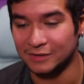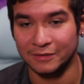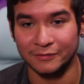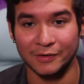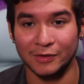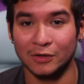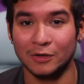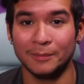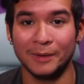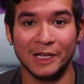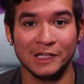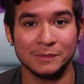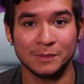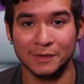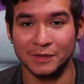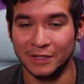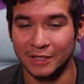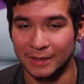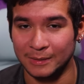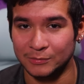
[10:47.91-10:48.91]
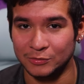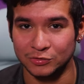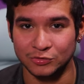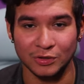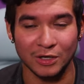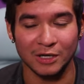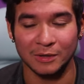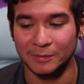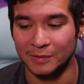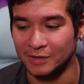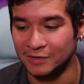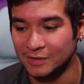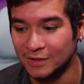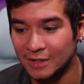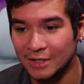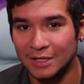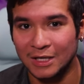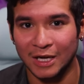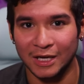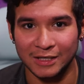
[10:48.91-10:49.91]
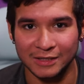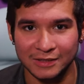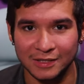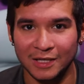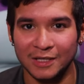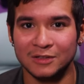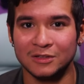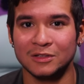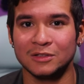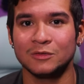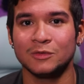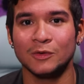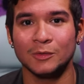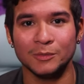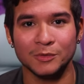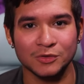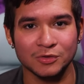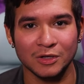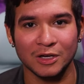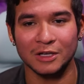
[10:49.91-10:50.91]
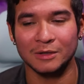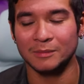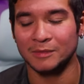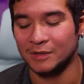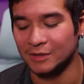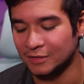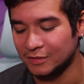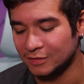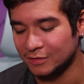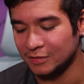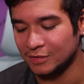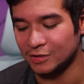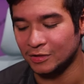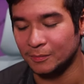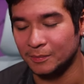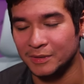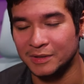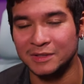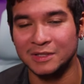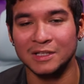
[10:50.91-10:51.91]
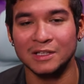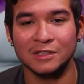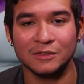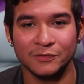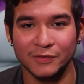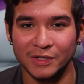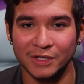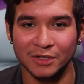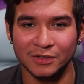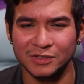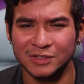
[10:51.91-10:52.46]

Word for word: If I go to basketball games or track meets, I could take this, film the track meet, you know, BTS video.